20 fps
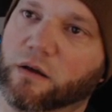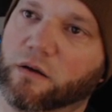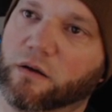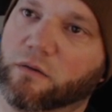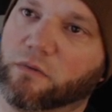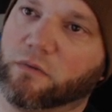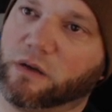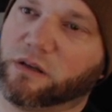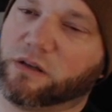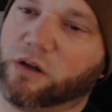
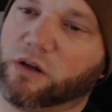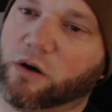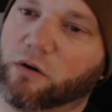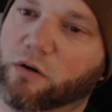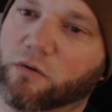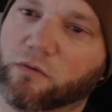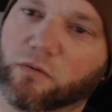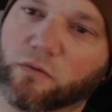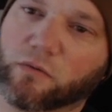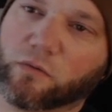we don't
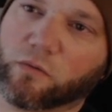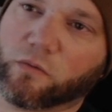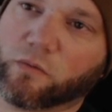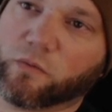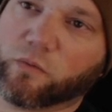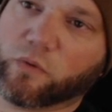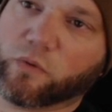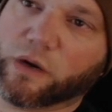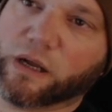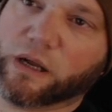
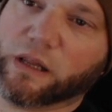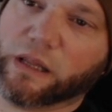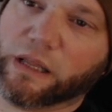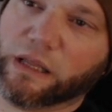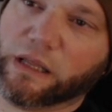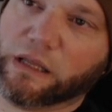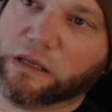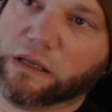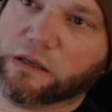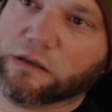
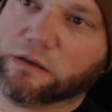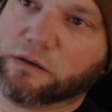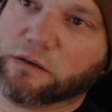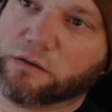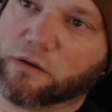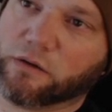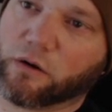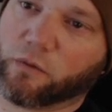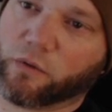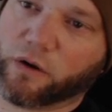really...
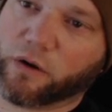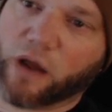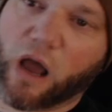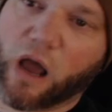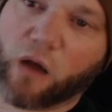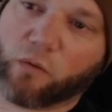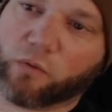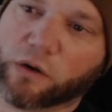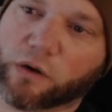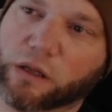or we're
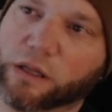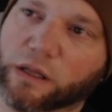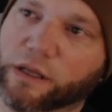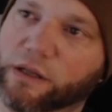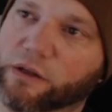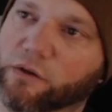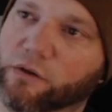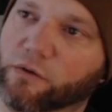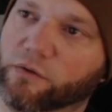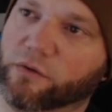not really
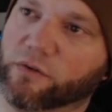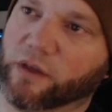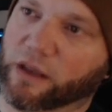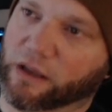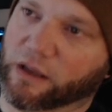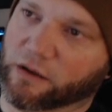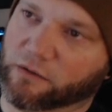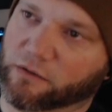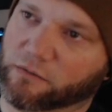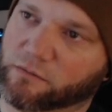
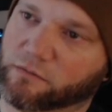using.